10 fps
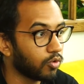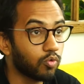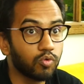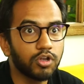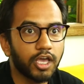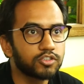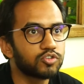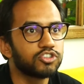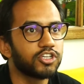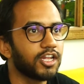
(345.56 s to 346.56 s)
who likes
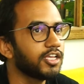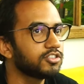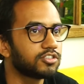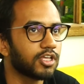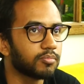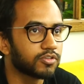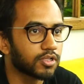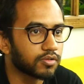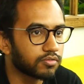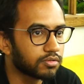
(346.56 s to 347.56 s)
to challenge
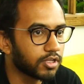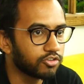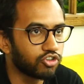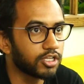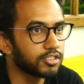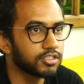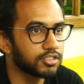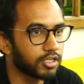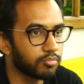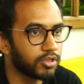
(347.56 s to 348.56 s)
themselves, like
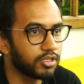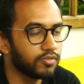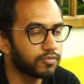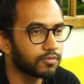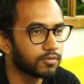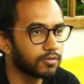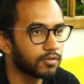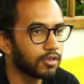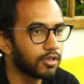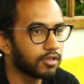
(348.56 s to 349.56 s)
challenging their beliefs.
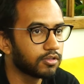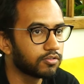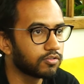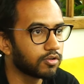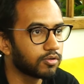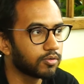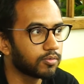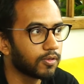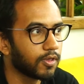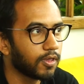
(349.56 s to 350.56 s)

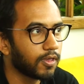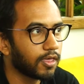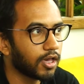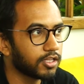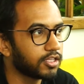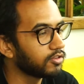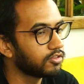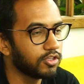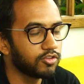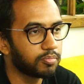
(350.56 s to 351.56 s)
So I
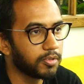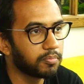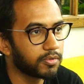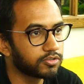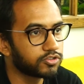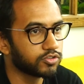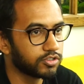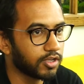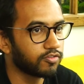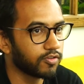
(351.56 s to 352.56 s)
think these people
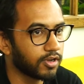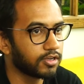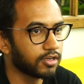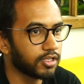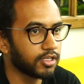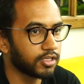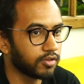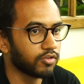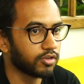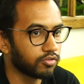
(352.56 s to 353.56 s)
should definitely
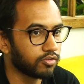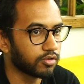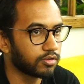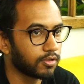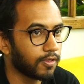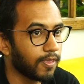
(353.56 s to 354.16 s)
give it a shot.